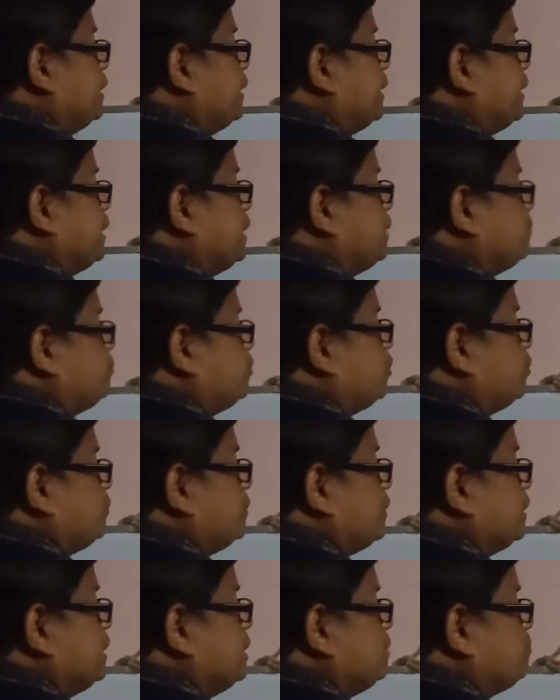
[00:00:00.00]
f of
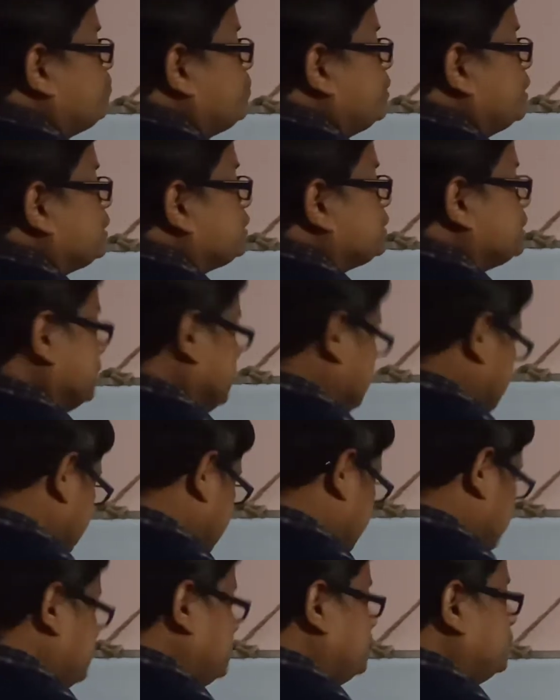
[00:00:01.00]
a plus h
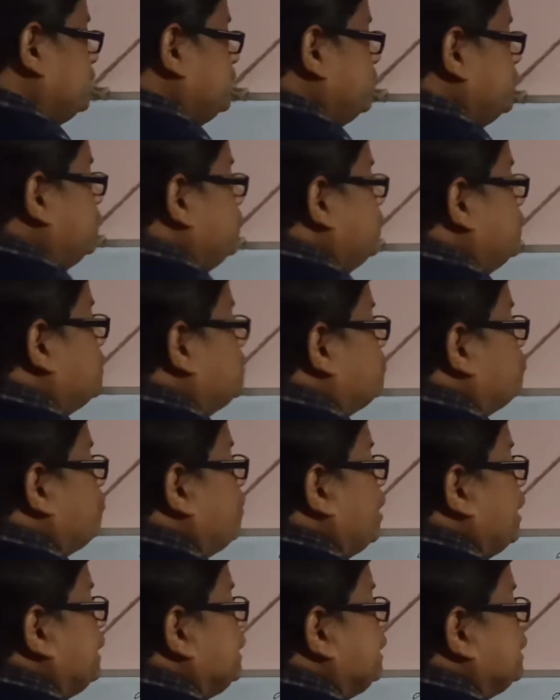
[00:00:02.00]

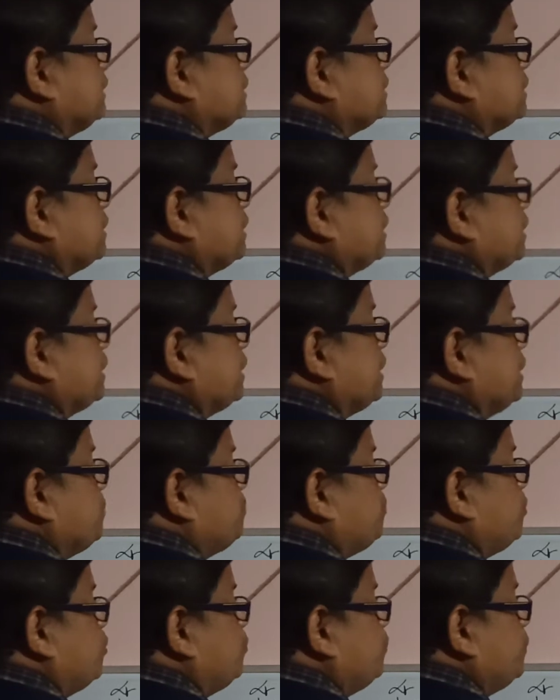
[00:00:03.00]
minus f of a